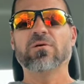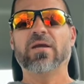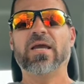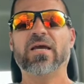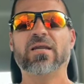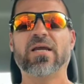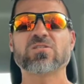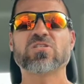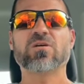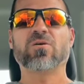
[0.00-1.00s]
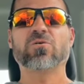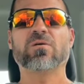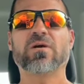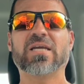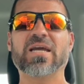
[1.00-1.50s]
And and so
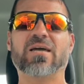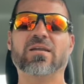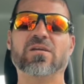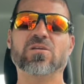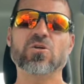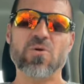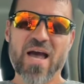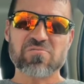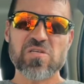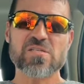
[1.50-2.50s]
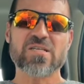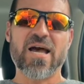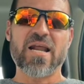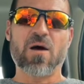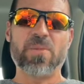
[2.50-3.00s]
again, you have to
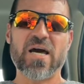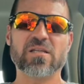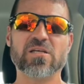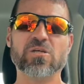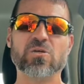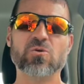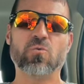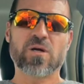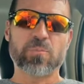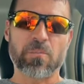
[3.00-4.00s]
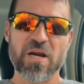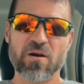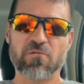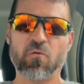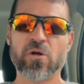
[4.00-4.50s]
decide how badly you want to
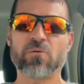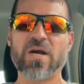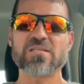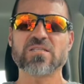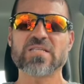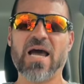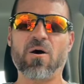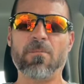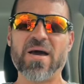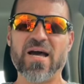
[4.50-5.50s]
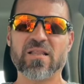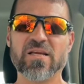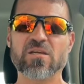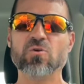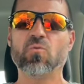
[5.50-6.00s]
prepare for your races and how badly
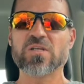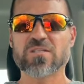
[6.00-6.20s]
you want